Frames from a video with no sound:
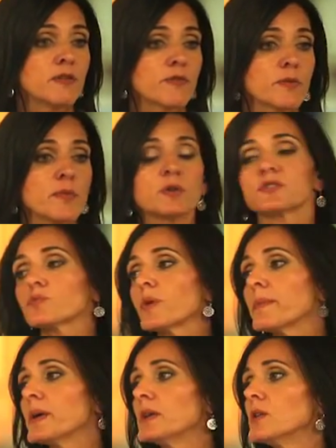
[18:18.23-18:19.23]
for most
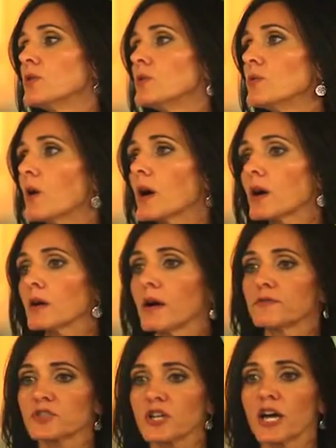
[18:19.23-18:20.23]
women who are
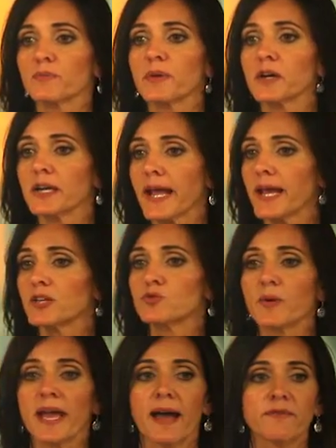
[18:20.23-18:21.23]
of childbearing age,
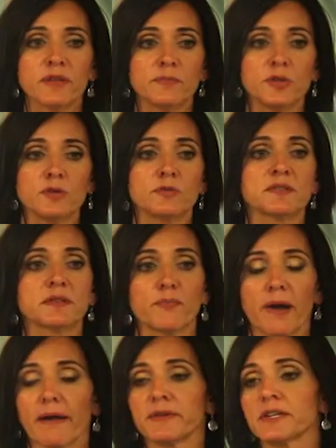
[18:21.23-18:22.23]
we have them use the
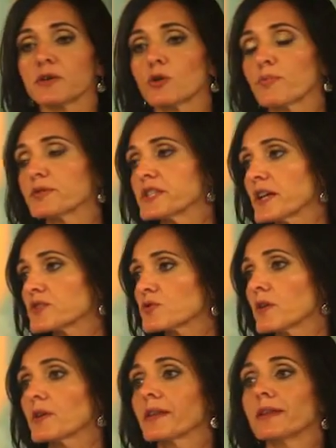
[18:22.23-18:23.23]
bioidentical
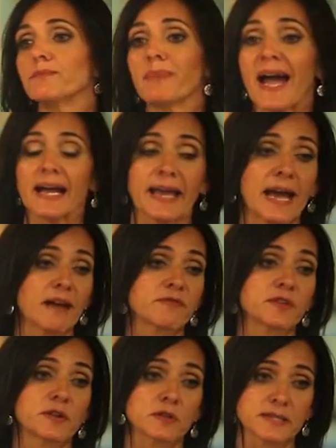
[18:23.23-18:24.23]
progesterone on the back
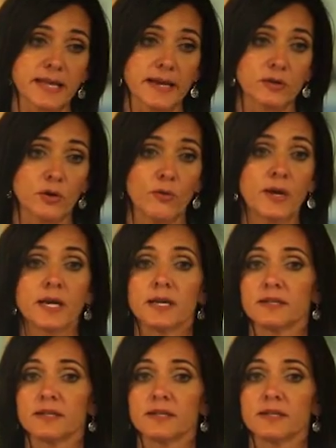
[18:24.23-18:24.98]
half of their cycle.